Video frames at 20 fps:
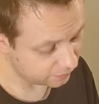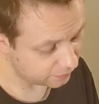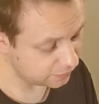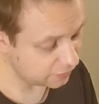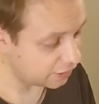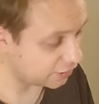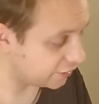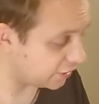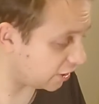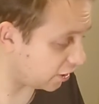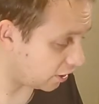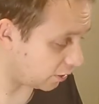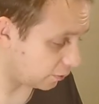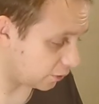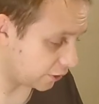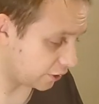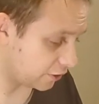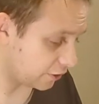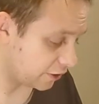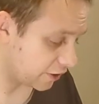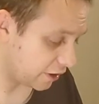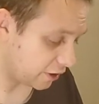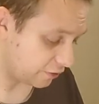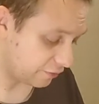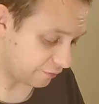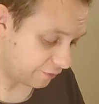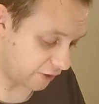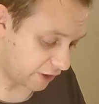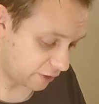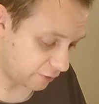like the artwork on there. It's
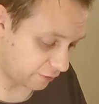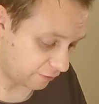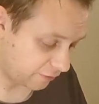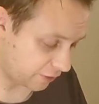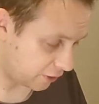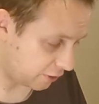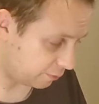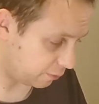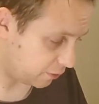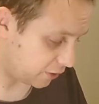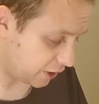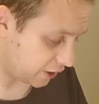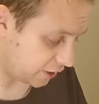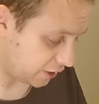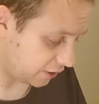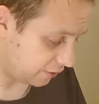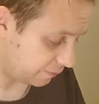very, very pretty.